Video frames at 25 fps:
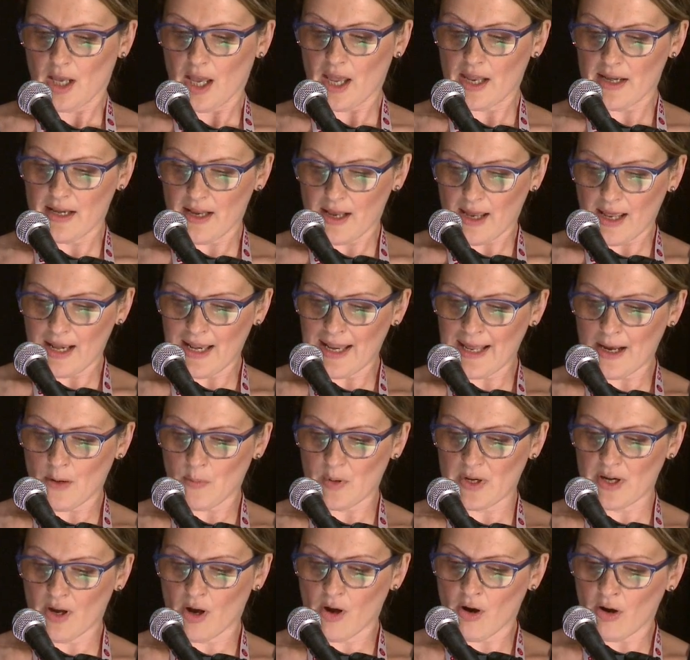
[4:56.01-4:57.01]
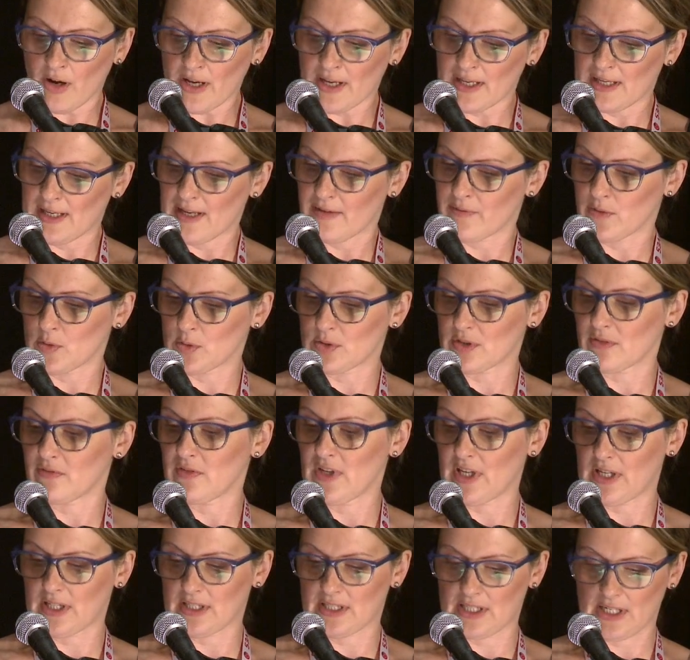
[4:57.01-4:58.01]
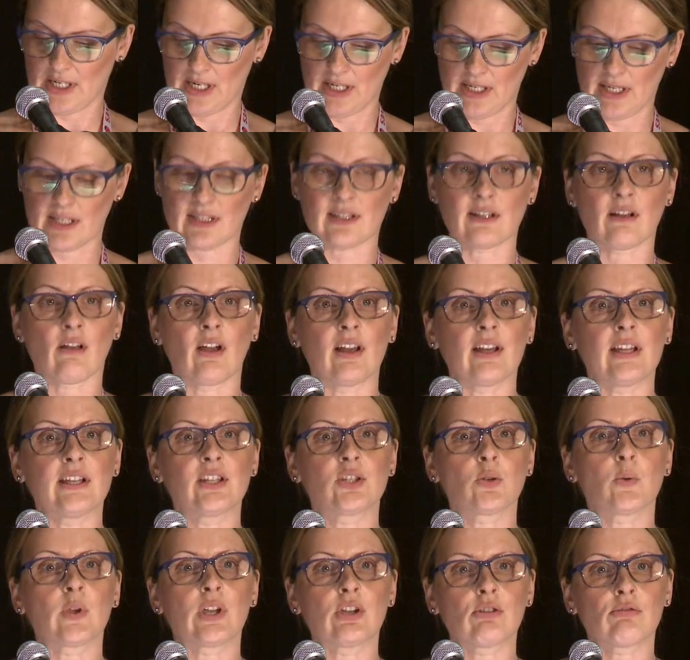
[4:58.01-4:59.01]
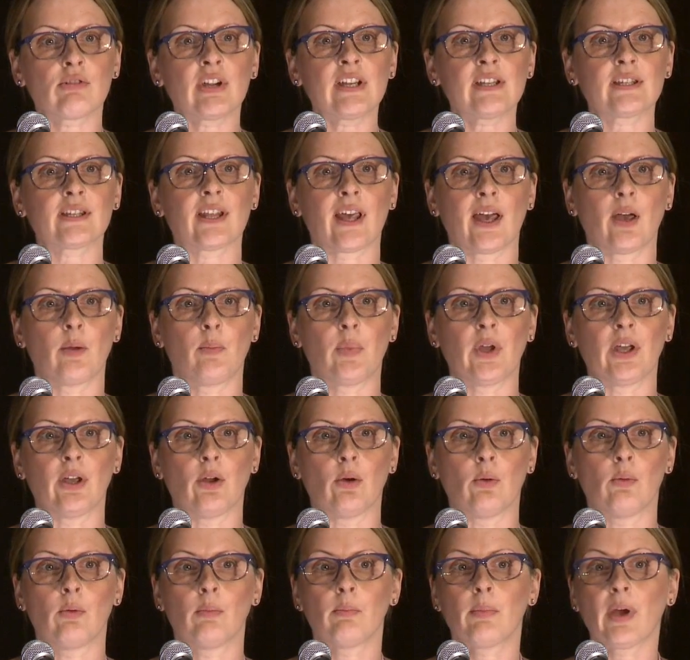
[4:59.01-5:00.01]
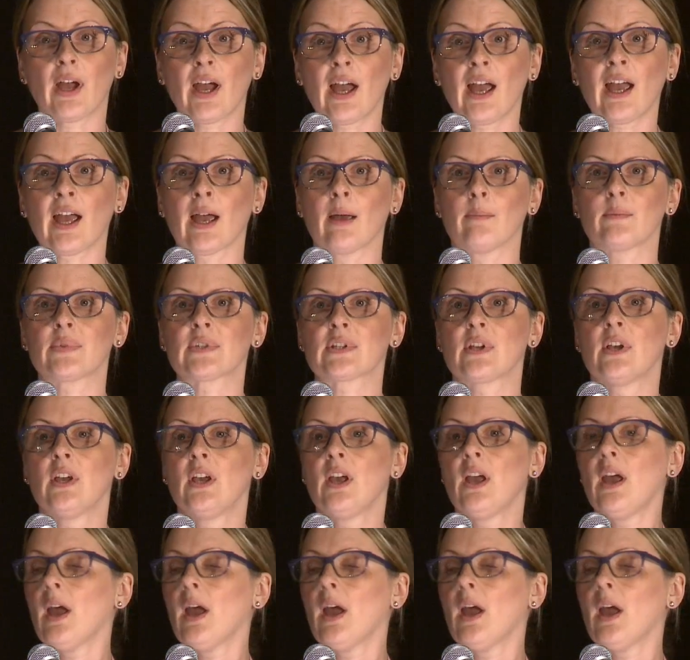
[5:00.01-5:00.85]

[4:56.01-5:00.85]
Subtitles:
And allowing higher levels of nicotine is likely to increase that appeal, perhaps.